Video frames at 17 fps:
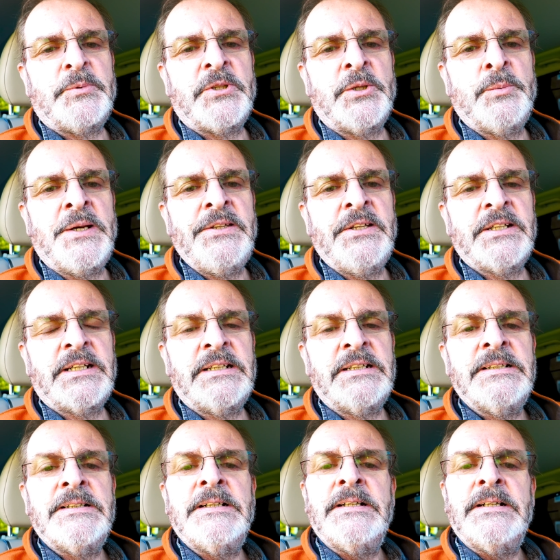So when the
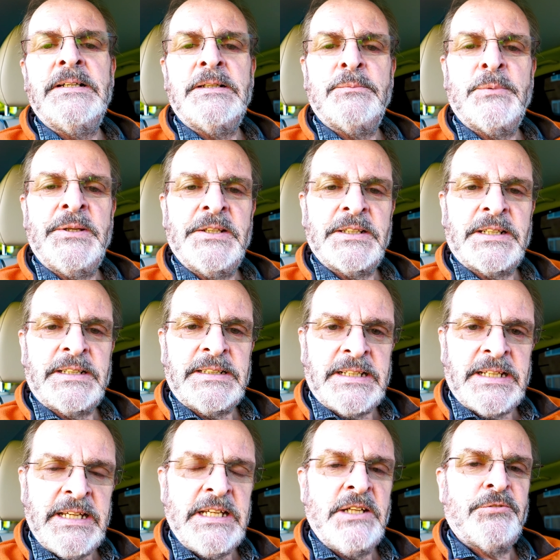when the
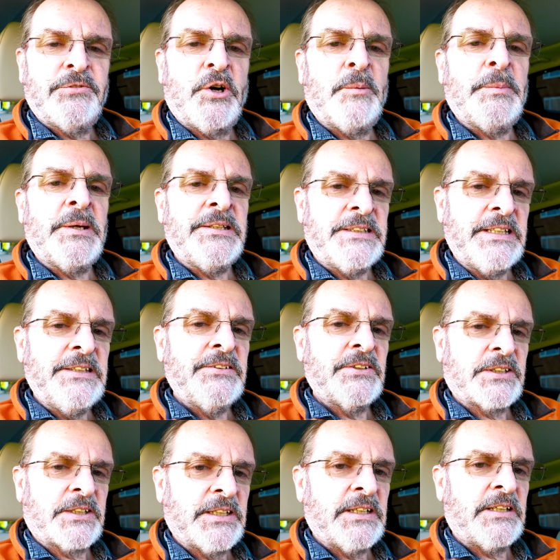key fob is in
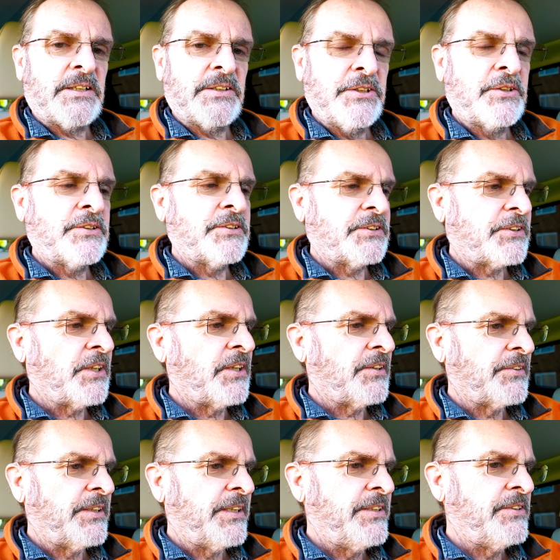the car, you can
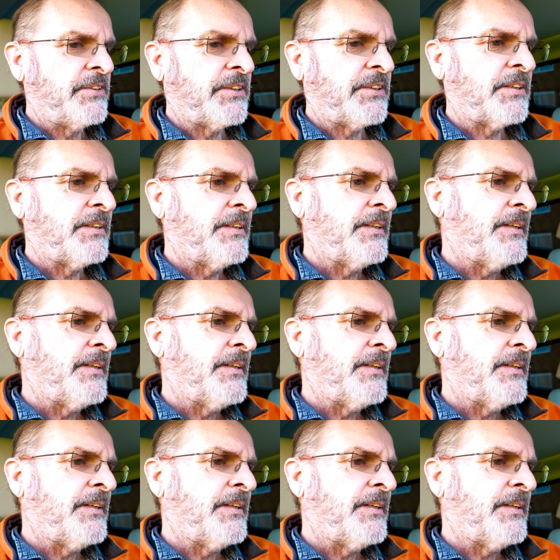start the engine.